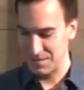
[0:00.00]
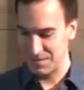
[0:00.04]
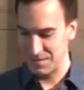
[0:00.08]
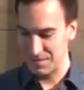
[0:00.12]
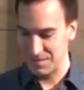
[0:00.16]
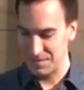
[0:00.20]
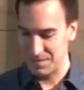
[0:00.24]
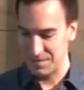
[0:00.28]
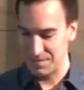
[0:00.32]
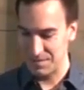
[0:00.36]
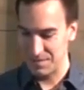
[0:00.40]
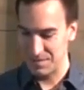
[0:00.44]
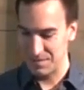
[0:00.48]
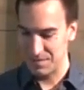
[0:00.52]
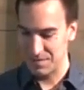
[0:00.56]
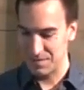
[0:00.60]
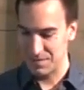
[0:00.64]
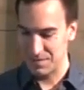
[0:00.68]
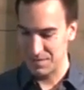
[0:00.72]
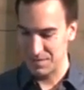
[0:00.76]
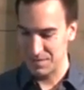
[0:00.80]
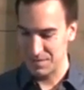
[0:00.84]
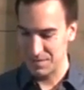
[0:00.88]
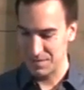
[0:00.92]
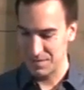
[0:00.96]

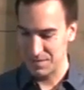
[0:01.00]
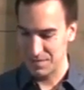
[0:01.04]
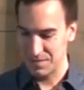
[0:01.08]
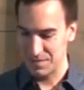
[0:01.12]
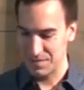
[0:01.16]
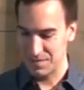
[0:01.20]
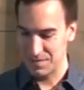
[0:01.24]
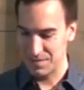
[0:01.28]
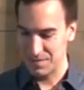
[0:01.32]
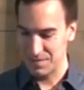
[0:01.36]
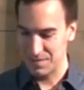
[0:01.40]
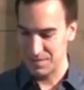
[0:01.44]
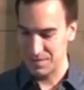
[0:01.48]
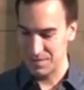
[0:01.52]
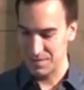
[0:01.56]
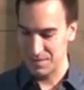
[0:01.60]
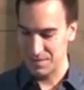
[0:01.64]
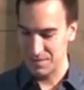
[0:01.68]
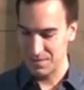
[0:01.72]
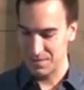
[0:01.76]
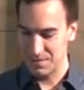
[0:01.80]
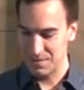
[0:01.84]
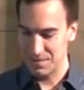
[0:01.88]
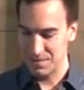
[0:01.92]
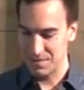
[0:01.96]

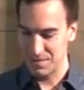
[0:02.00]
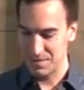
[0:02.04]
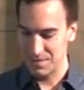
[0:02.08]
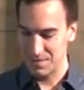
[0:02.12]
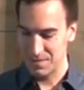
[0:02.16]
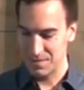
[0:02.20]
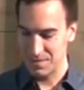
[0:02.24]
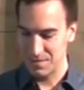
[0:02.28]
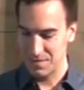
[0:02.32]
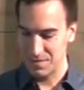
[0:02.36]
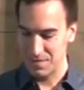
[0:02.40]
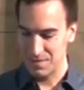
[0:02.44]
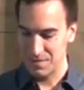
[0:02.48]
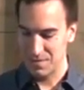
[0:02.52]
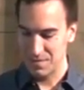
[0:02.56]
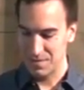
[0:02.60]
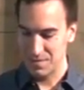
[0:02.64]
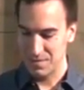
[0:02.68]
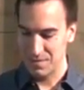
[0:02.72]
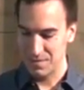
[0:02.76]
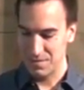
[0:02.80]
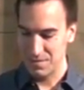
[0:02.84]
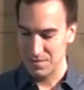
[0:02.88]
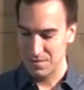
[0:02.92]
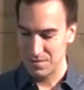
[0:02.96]

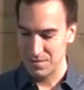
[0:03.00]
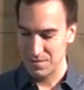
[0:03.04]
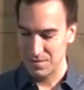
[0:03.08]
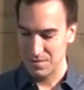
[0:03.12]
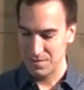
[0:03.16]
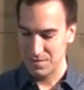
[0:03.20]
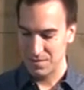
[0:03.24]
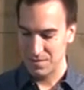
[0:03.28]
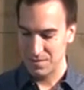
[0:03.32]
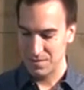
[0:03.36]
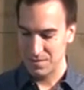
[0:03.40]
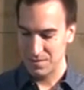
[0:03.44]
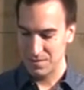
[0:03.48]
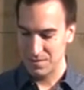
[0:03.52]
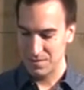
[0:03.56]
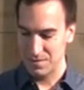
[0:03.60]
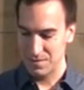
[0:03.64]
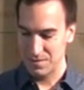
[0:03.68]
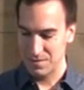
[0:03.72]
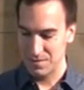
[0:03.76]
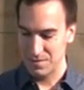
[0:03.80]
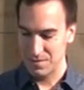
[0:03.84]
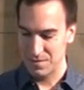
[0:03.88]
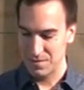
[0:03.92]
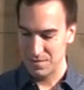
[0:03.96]

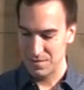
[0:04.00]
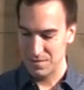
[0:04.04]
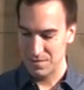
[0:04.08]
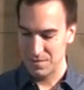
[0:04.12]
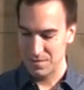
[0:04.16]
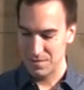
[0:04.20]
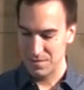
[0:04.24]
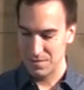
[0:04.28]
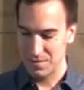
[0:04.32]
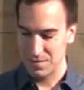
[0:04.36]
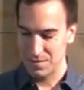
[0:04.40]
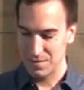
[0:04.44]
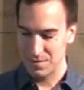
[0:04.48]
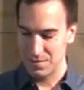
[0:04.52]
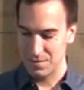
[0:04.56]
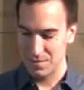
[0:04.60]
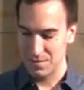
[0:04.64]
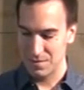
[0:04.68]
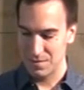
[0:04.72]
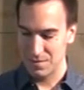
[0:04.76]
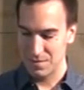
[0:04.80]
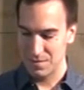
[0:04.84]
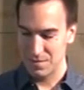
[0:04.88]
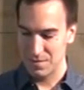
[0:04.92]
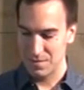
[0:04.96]

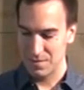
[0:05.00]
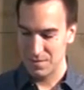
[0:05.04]
No one is speaking in this clip.